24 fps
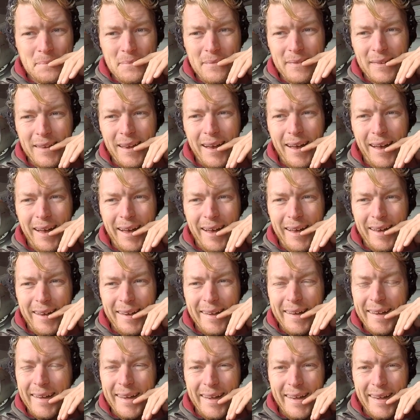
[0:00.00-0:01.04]
And
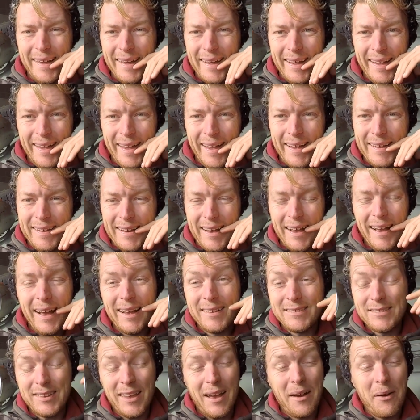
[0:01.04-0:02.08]

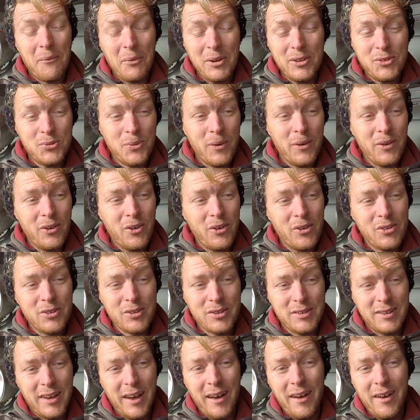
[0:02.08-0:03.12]
I went to a local
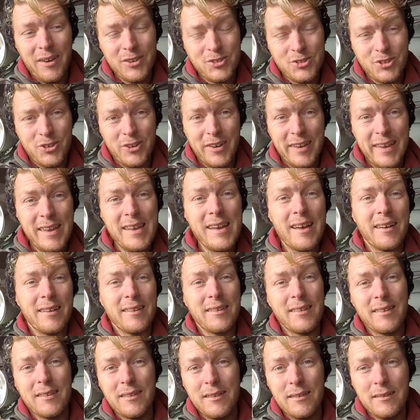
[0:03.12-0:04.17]
car show here
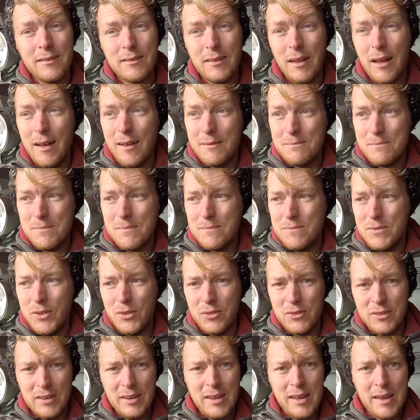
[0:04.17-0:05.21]
the
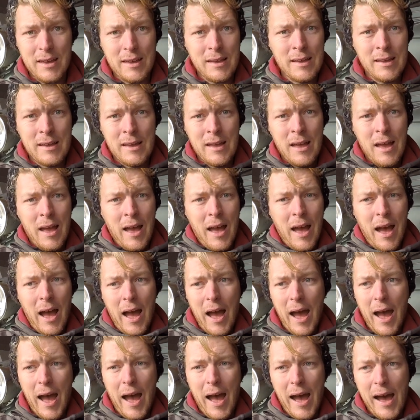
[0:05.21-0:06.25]
other day,
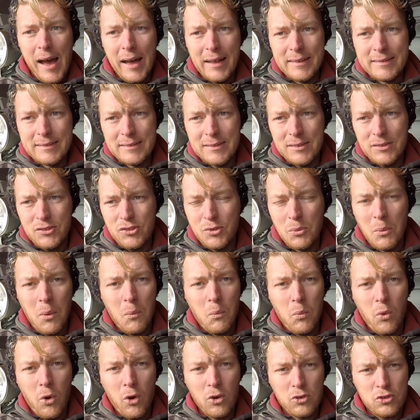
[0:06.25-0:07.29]
and someone
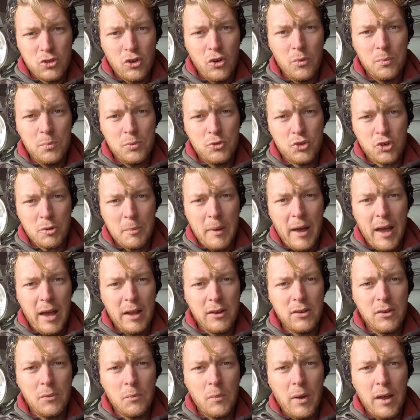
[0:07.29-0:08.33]
walked up, shook my hand,
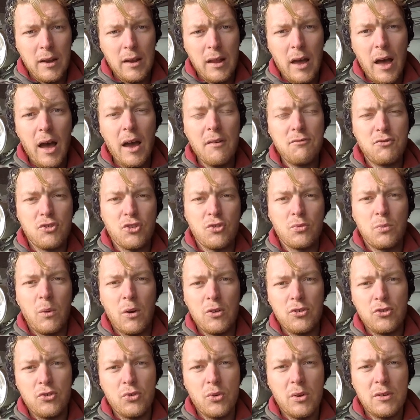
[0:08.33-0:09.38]
and went, "I've just
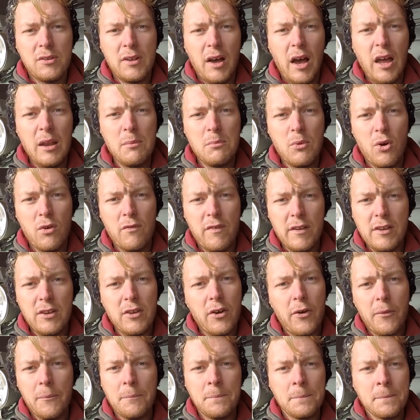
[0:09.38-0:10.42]
watched your Dynamo video."